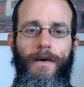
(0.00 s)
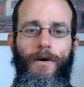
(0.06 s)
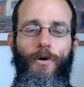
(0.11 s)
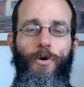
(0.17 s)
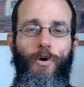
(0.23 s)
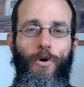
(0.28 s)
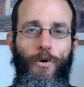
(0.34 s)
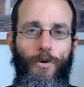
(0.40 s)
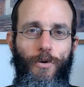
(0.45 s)

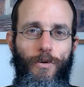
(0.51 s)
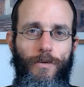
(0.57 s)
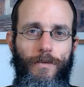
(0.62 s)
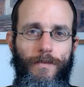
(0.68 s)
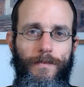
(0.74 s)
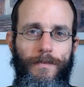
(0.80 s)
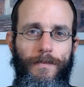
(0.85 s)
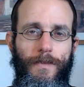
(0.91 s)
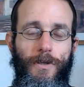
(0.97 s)
who,
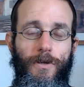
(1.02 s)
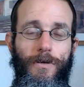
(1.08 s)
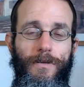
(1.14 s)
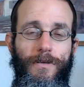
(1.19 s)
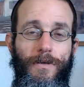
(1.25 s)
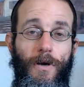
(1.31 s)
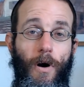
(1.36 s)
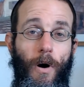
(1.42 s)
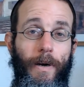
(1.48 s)

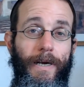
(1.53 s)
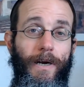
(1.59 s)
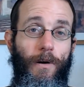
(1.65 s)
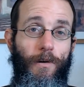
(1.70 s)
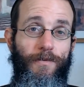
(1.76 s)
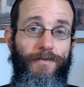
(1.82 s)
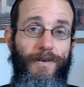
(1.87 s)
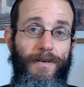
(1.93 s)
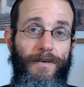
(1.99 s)
going
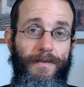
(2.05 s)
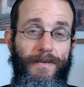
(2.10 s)
over